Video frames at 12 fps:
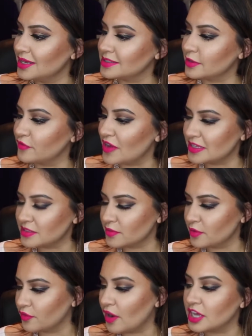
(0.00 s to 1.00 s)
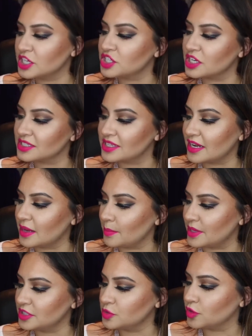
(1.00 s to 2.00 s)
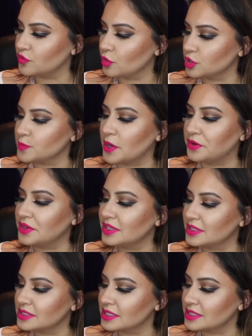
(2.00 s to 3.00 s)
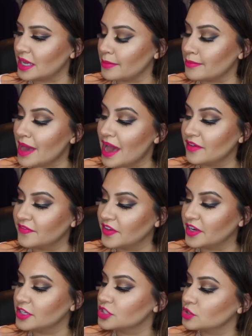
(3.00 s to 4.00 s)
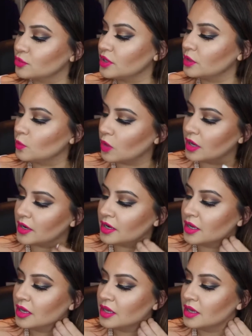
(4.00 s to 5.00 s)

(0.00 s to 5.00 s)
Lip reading: Defense Refresh Setting Mist with Rosemary, and this is a matte finish 3-in-1